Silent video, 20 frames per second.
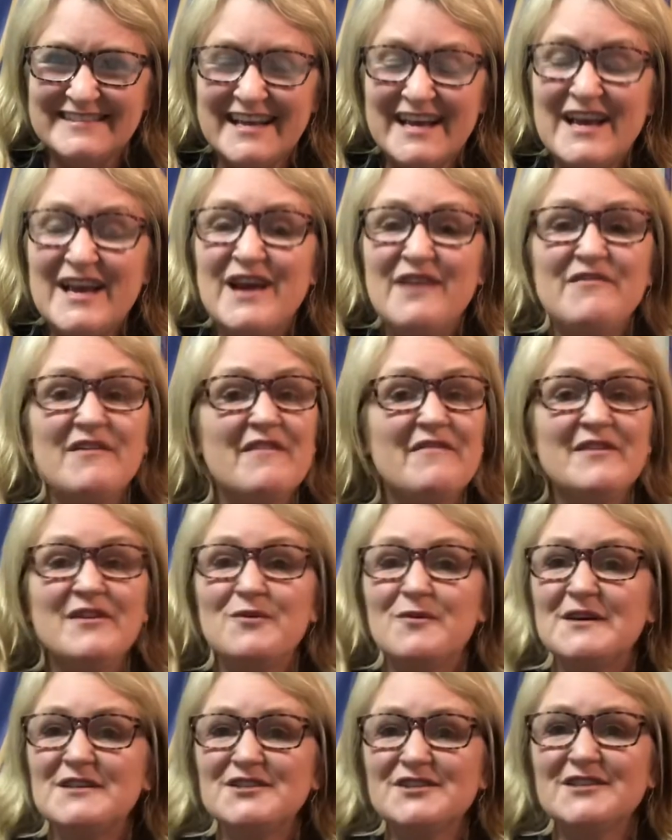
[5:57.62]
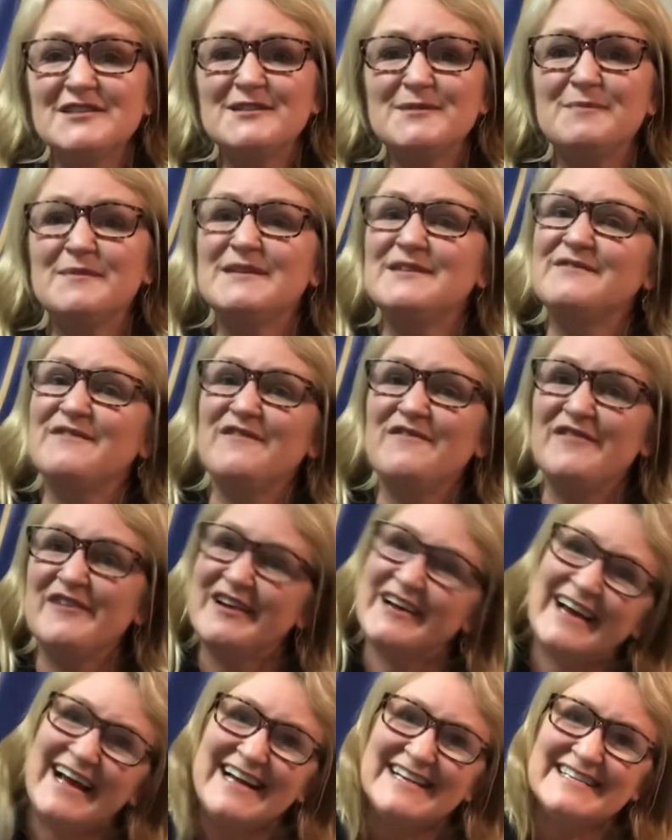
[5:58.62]
If you have any questions, please feel free to
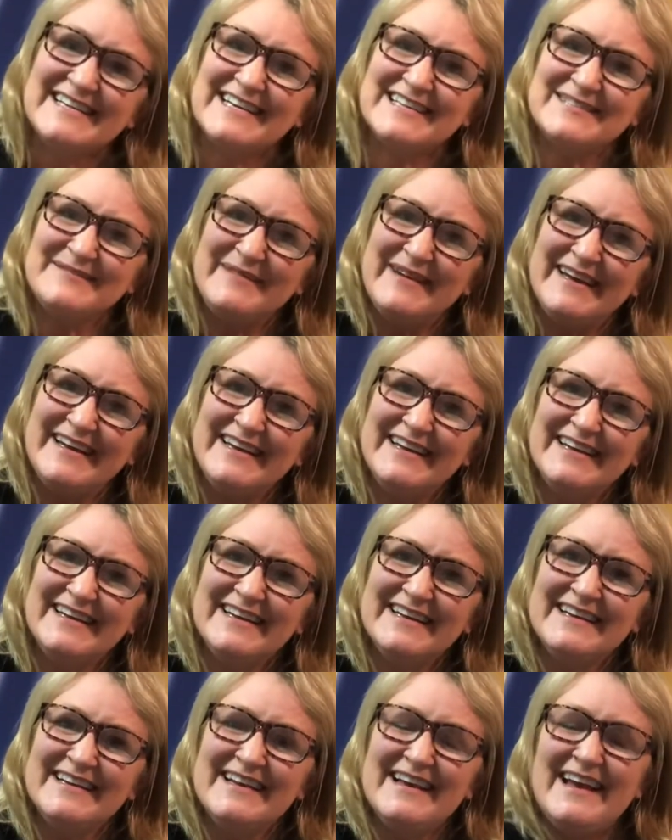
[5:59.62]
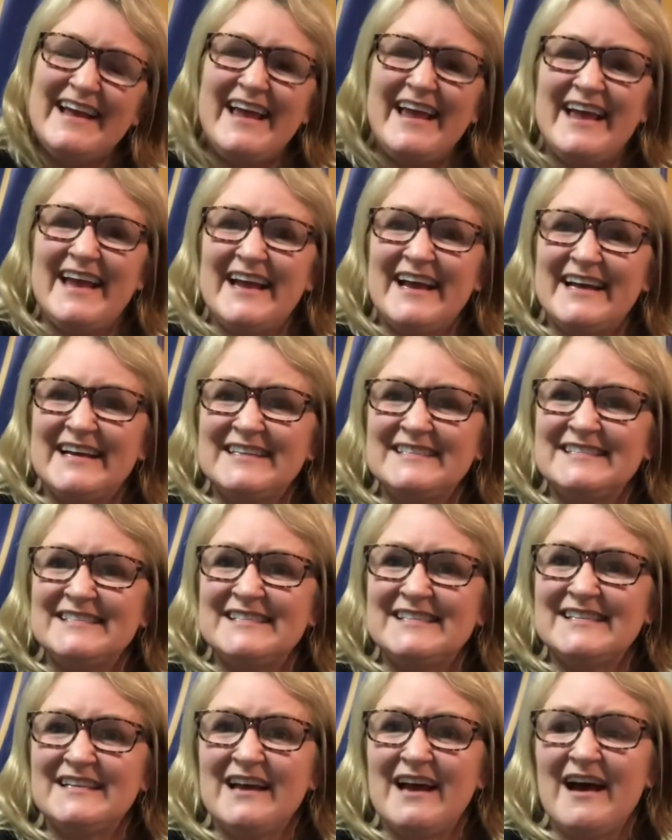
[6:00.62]
contact me. And
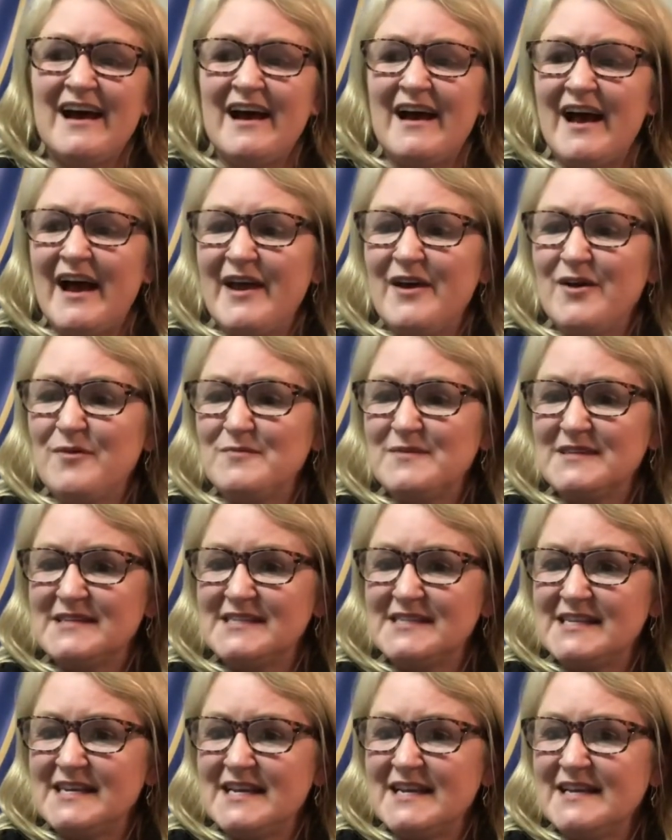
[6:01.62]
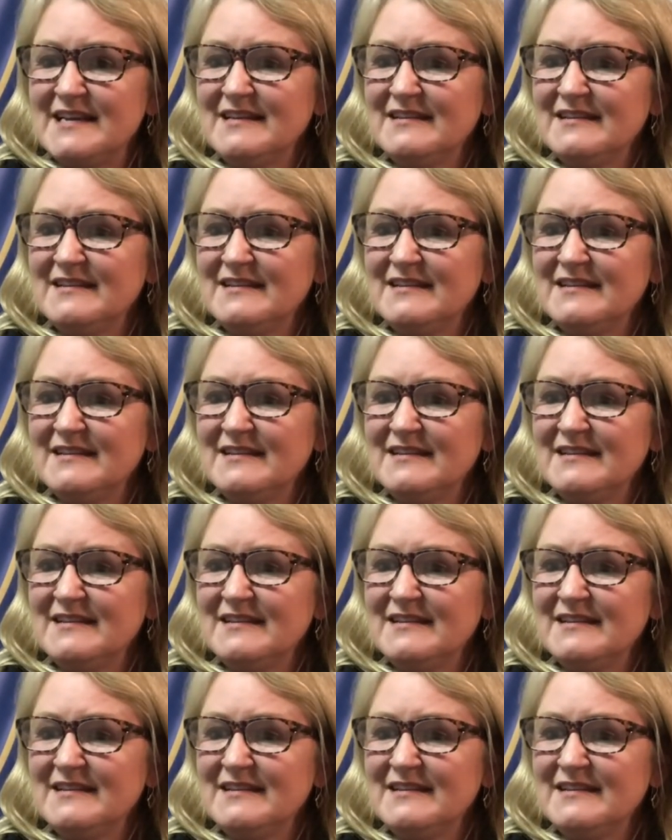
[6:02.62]
I hope to see